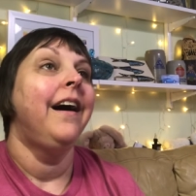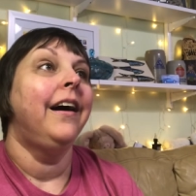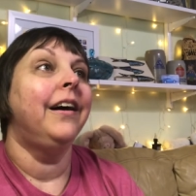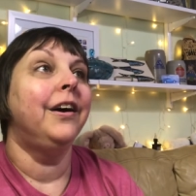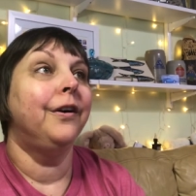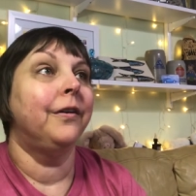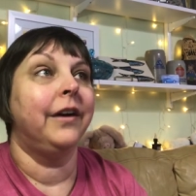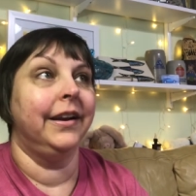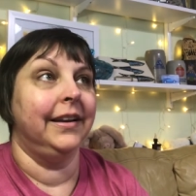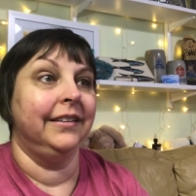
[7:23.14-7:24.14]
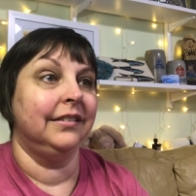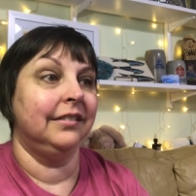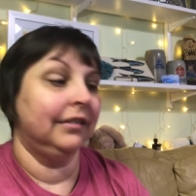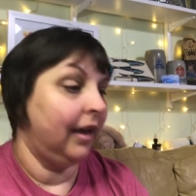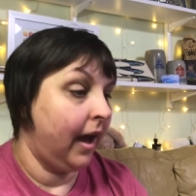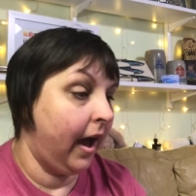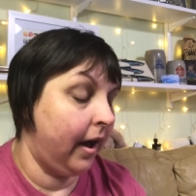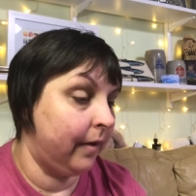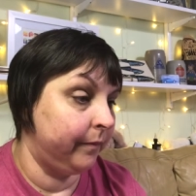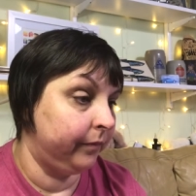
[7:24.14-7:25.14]
oh goodness.
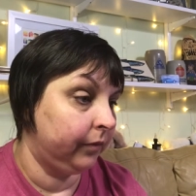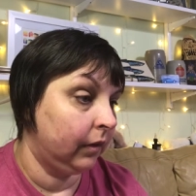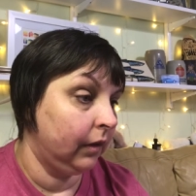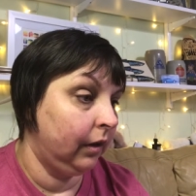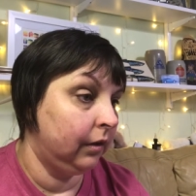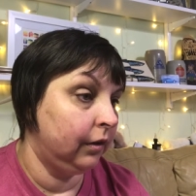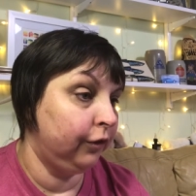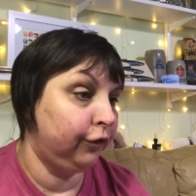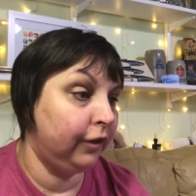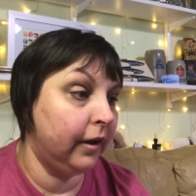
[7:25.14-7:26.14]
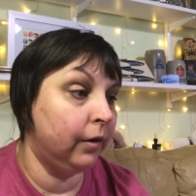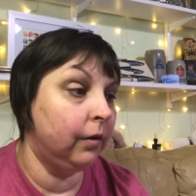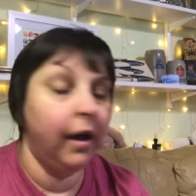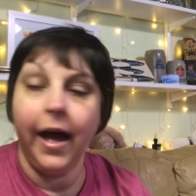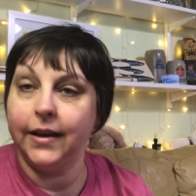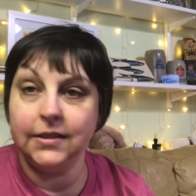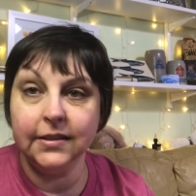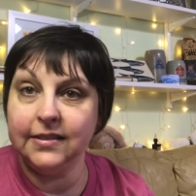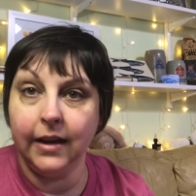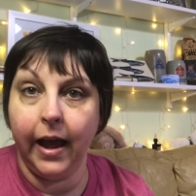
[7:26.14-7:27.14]
Um, so I
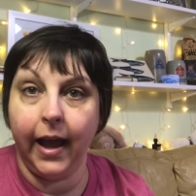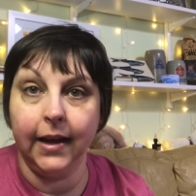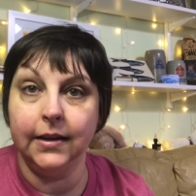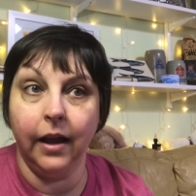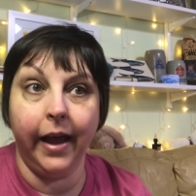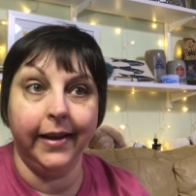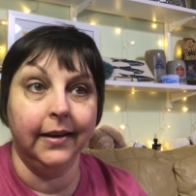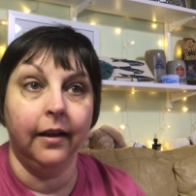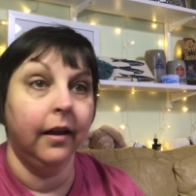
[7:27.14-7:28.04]
just, I, I,